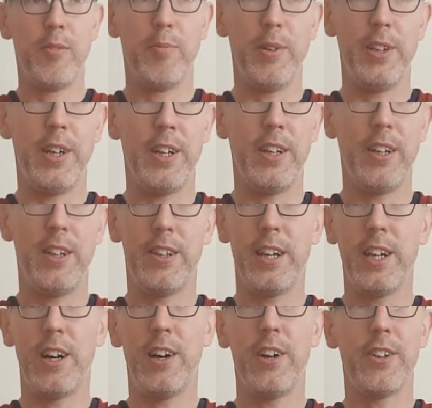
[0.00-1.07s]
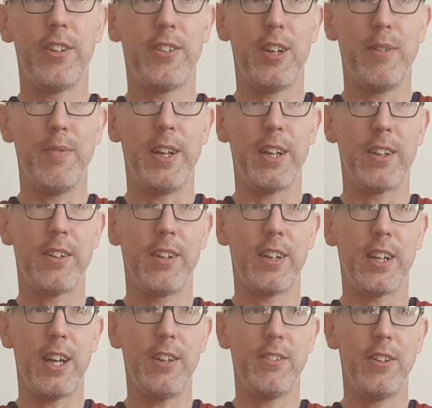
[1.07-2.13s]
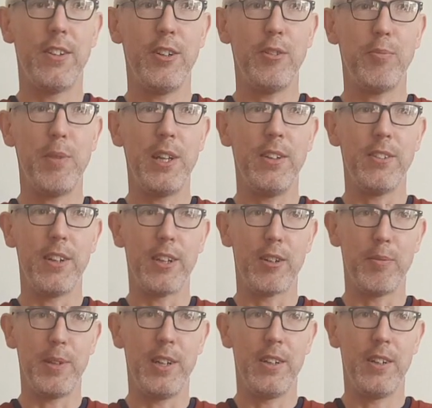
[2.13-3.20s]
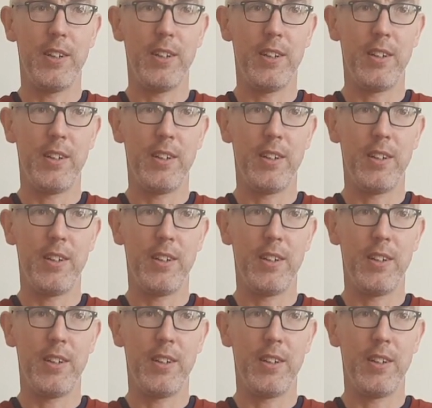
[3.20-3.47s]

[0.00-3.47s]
But they they are the same length. Okay, so this bends a little bit.